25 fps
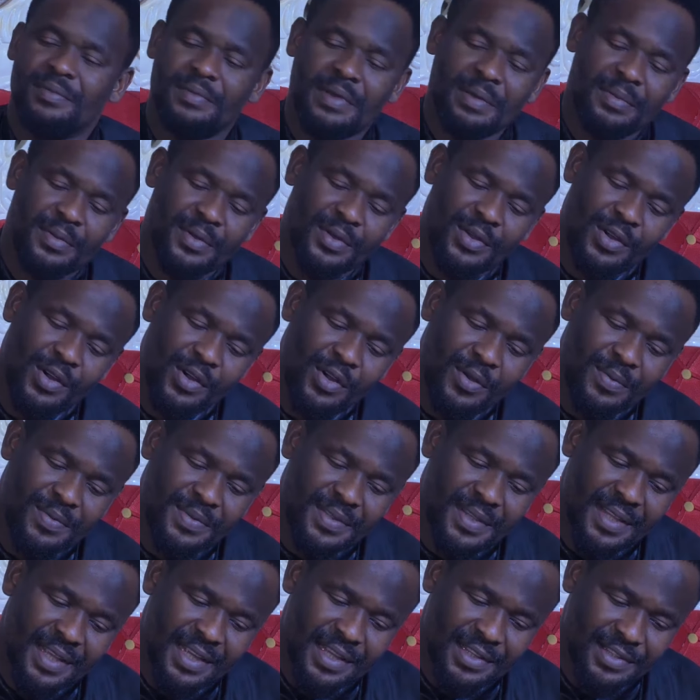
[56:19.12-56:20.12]
Baby, go
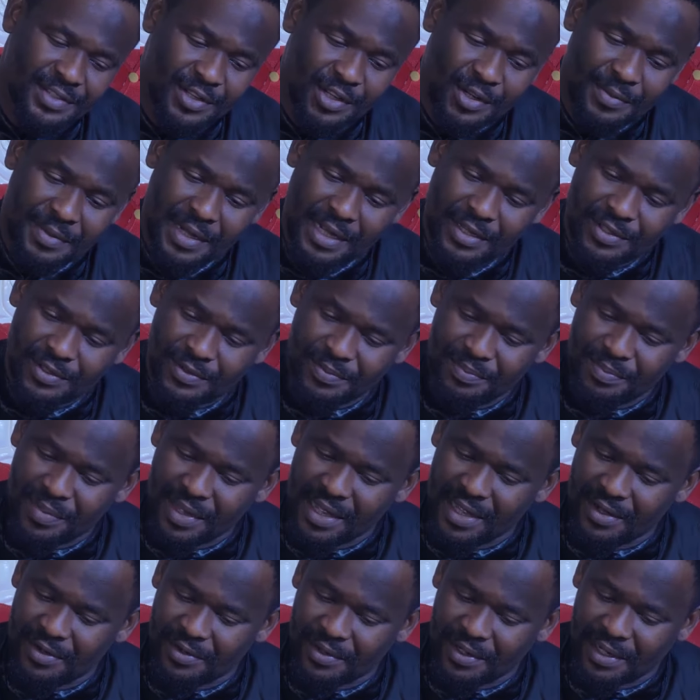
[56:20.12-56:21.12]
upstairs. Go back to
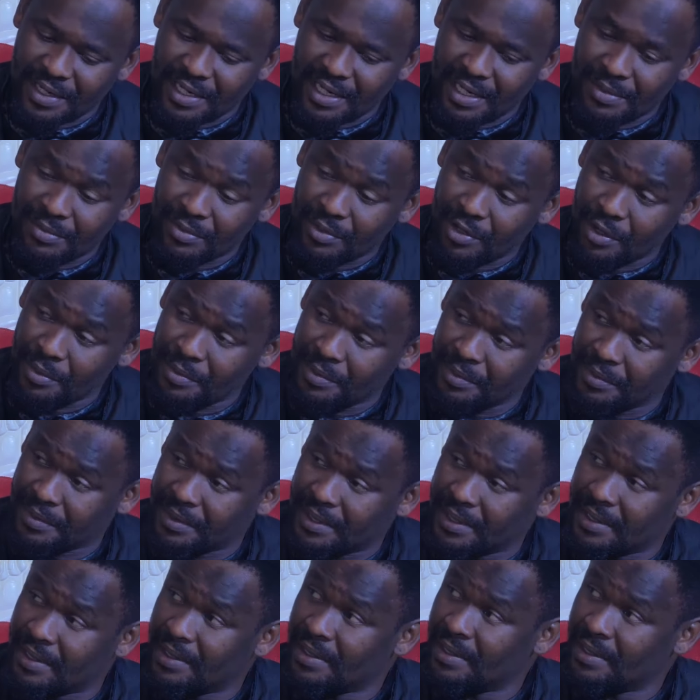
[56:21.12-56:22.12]
bed, okay? I'm coming.